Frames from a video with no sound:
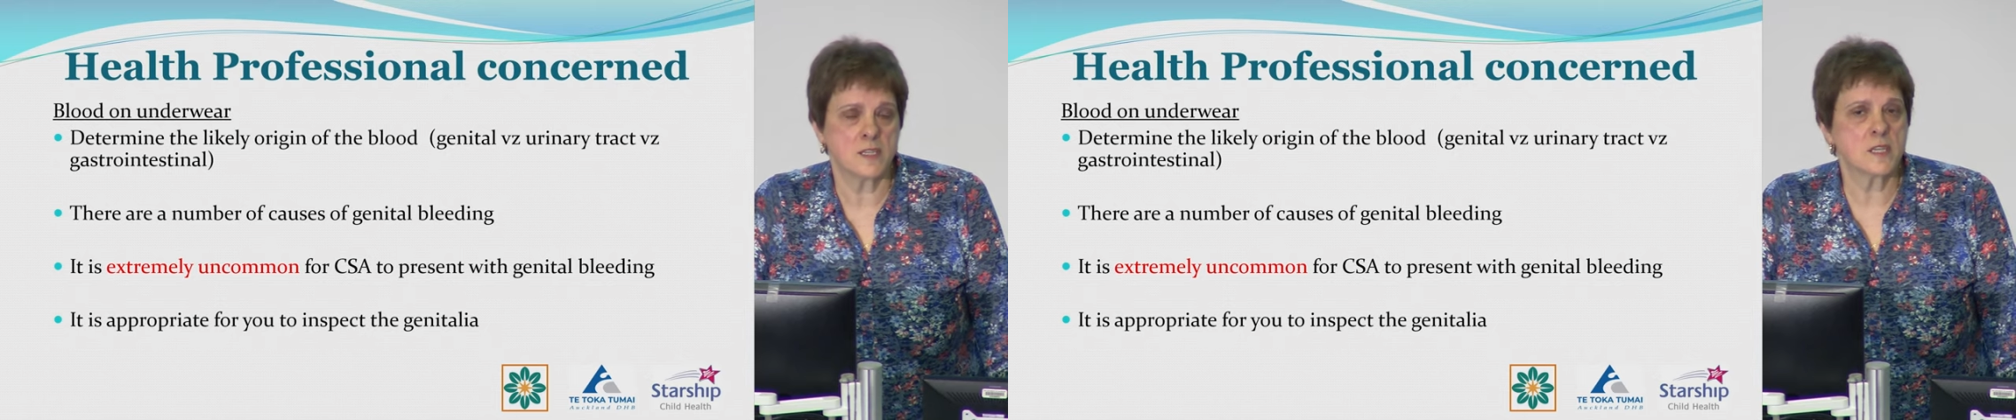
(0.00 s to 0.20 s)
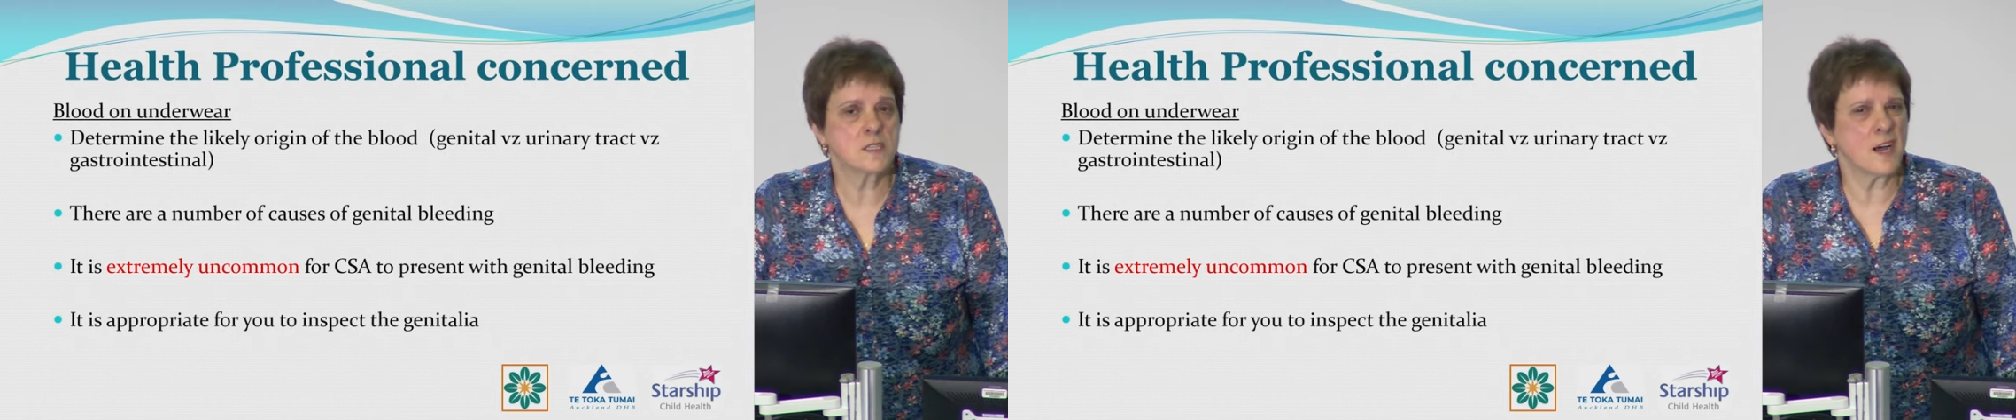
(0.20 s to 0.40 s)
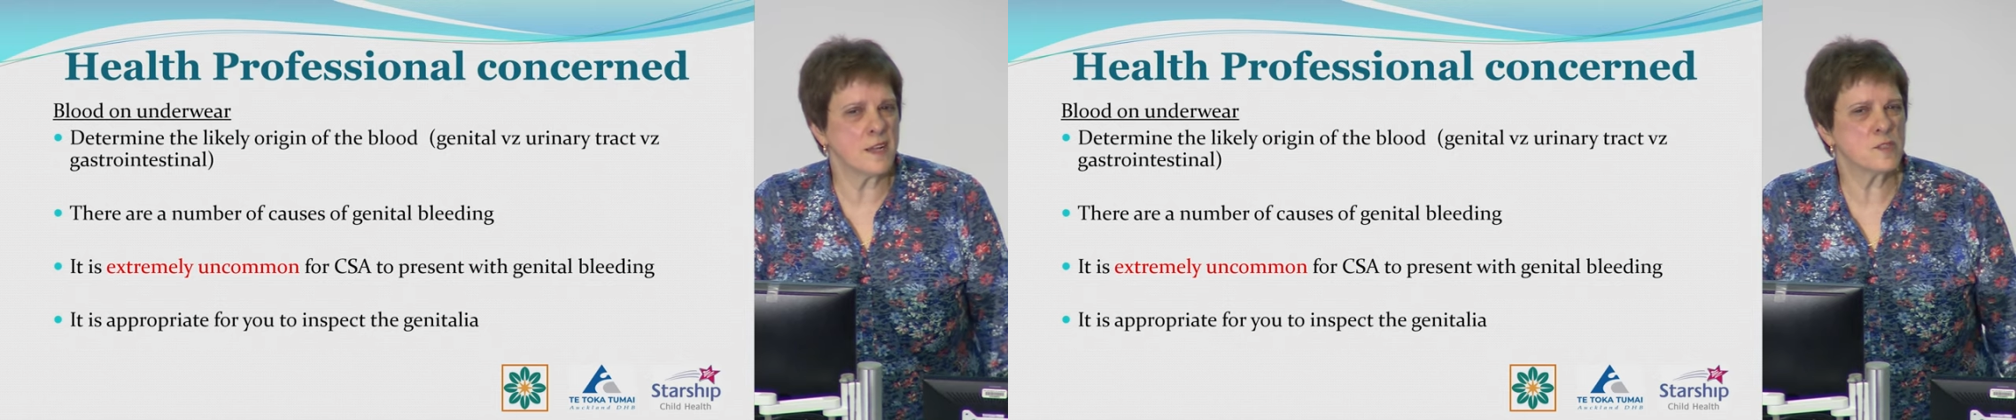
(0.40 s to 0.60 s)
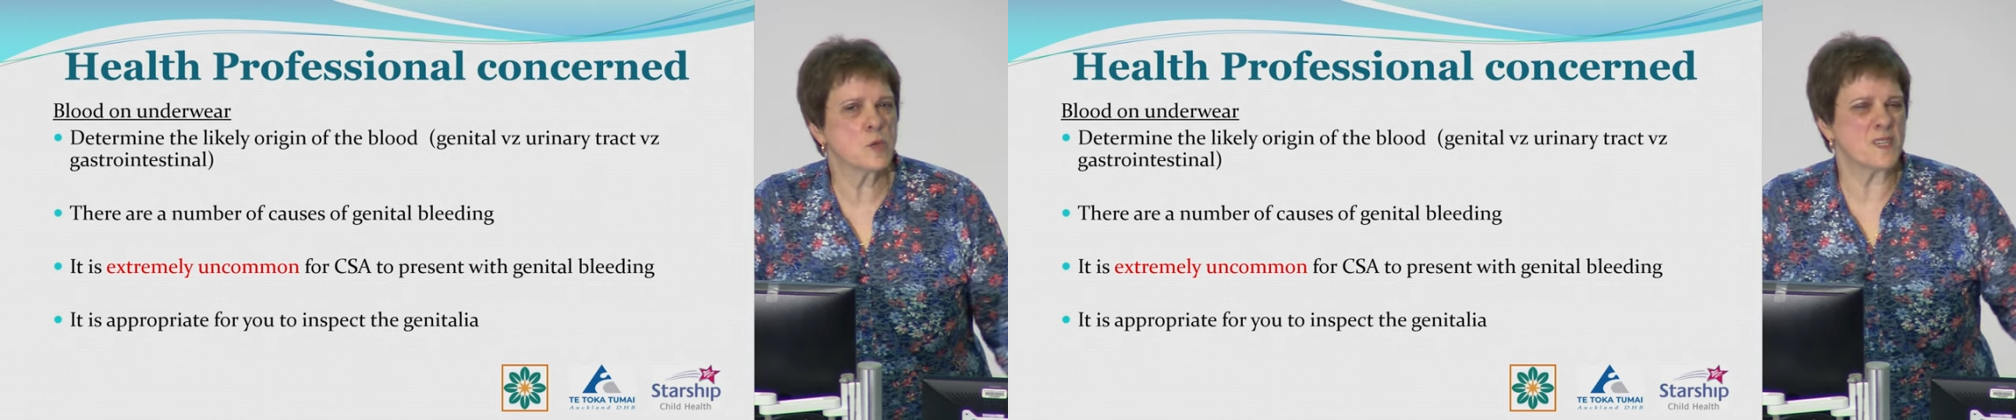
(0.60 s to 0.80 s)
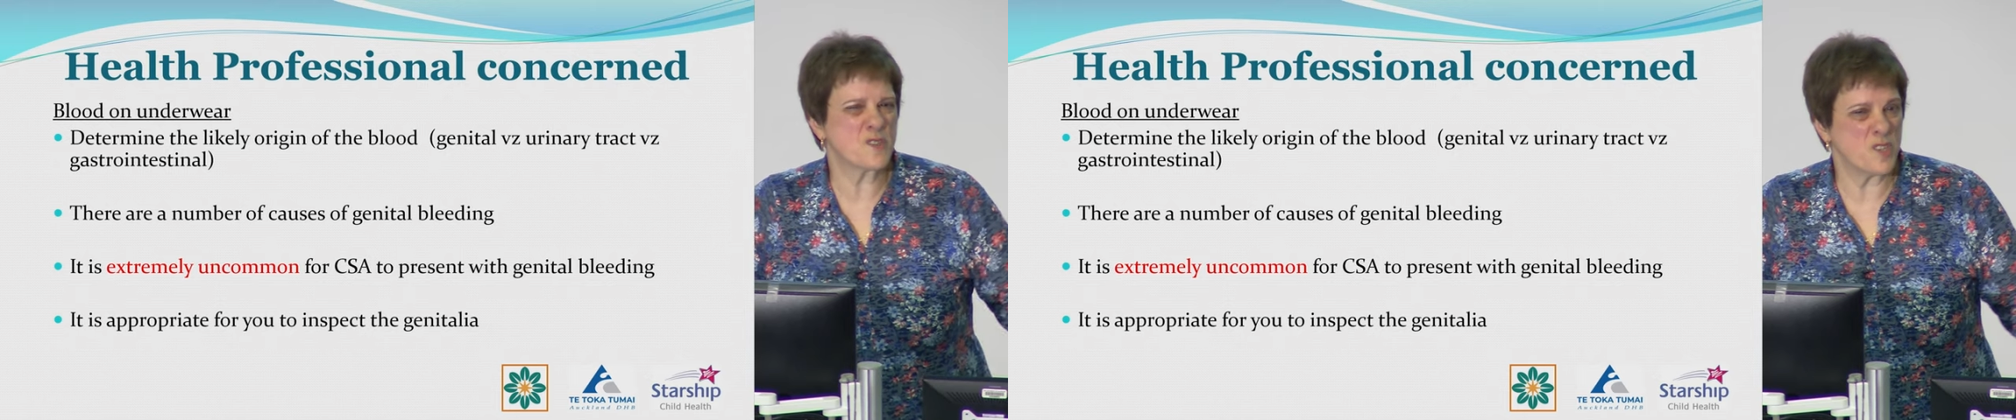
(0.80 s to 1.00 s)
So it kind of is
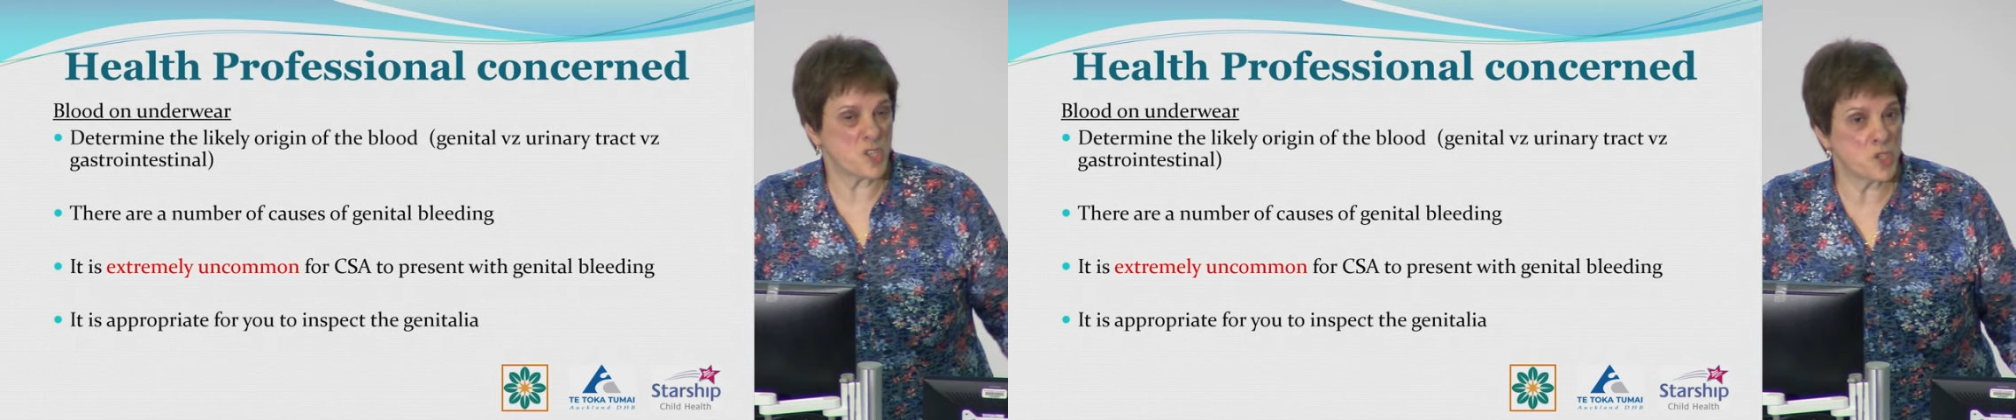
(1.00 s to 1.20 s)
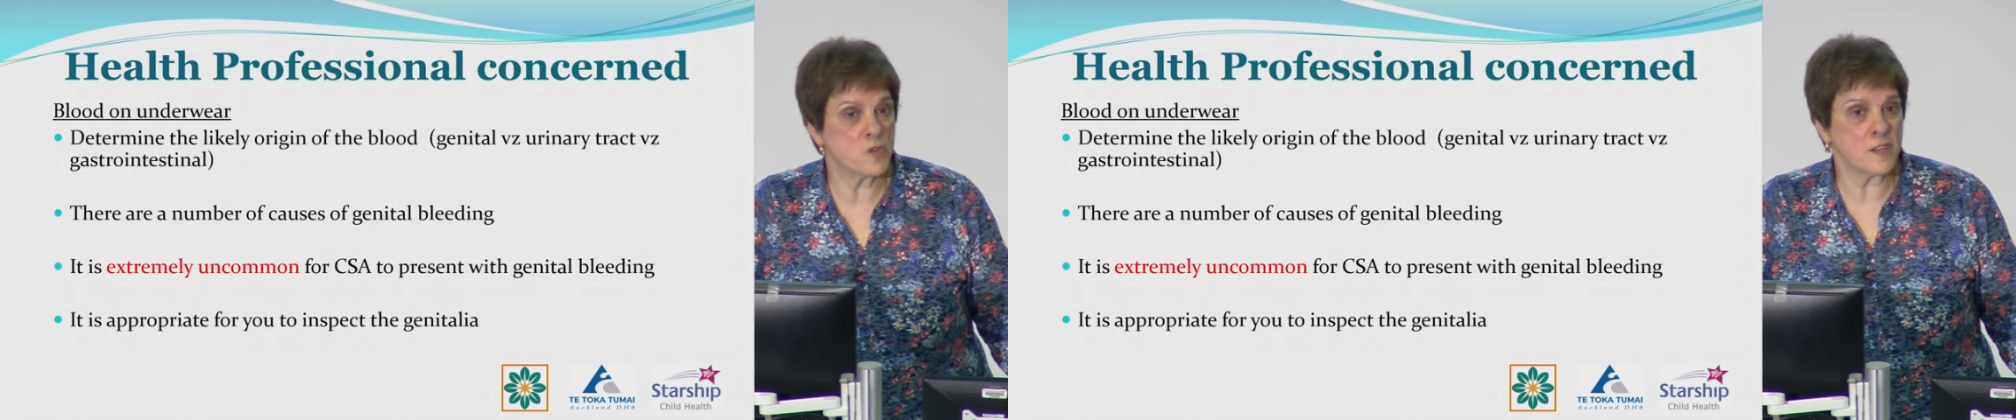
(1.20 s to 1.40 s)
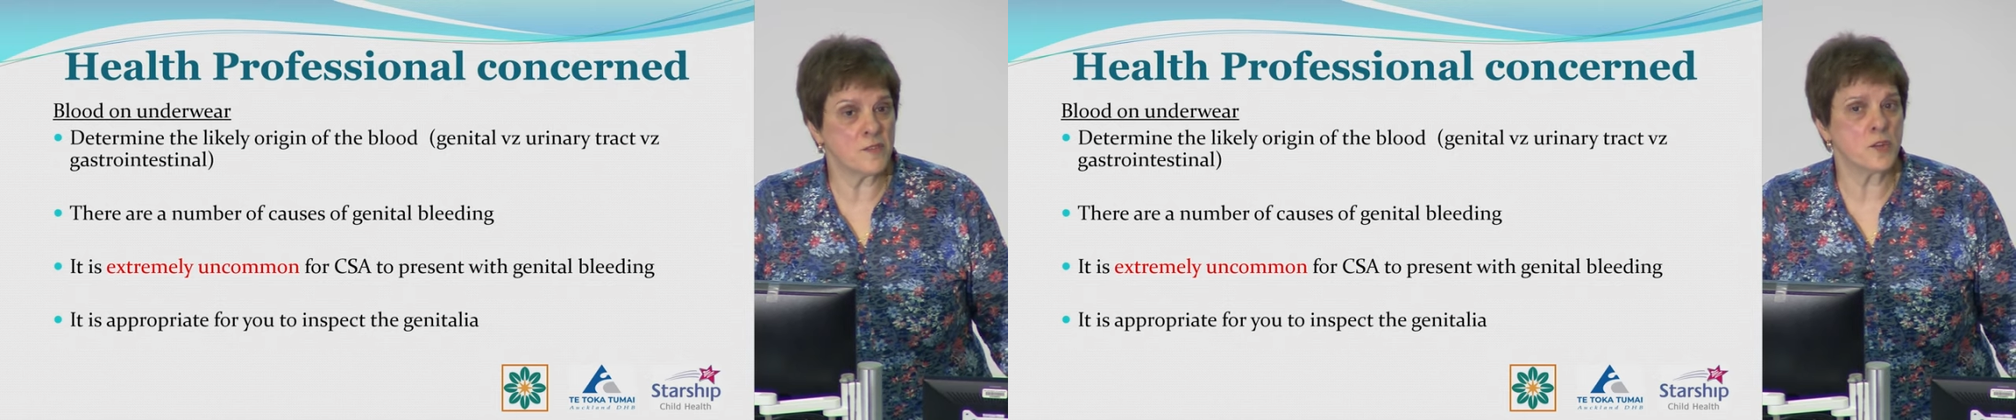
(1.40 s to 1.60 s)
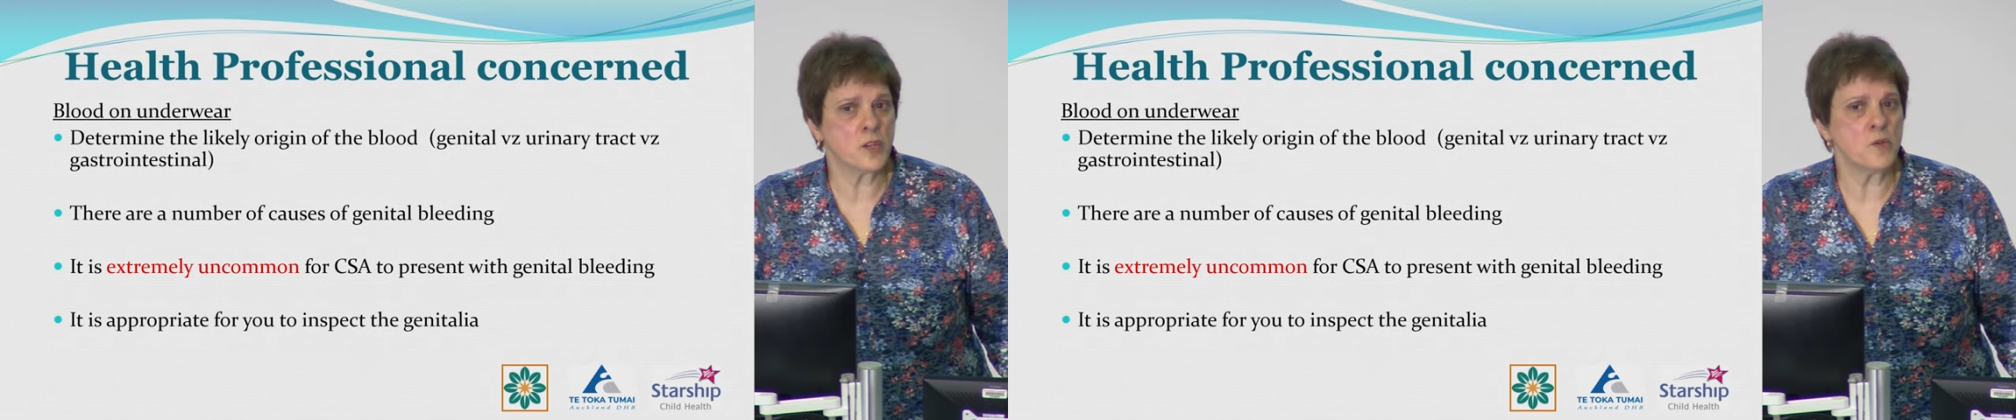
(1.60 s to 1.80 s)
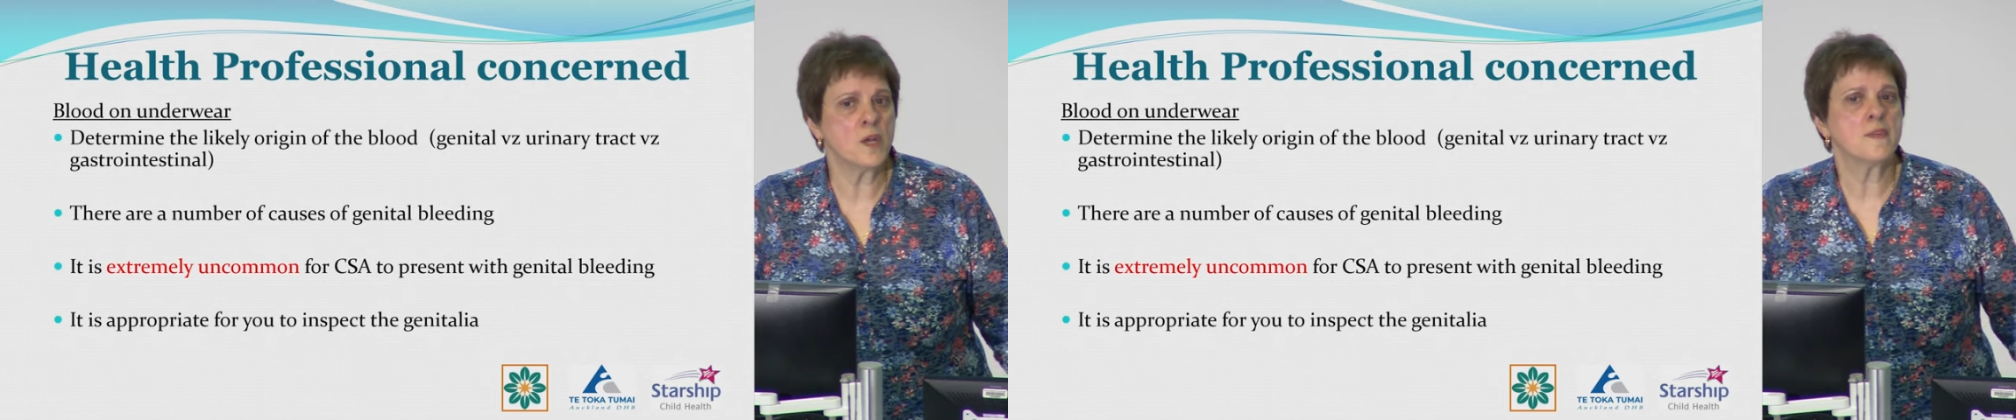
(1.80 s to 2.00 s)
almost reassuring for
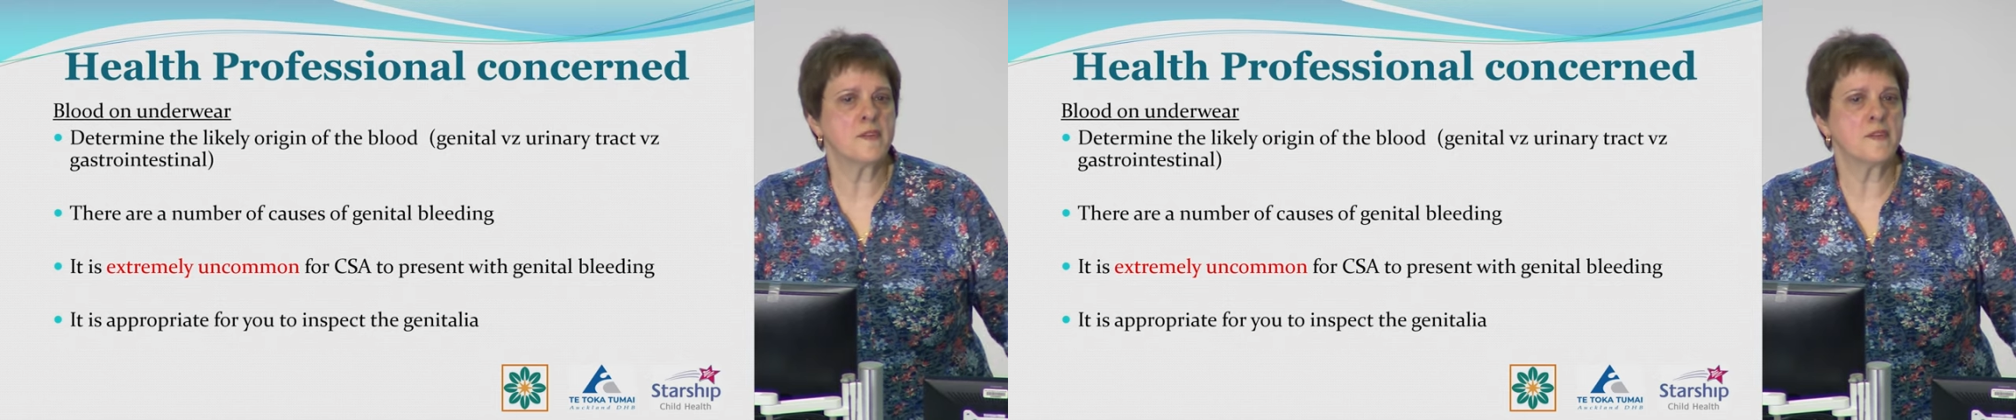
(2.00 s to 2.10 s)
you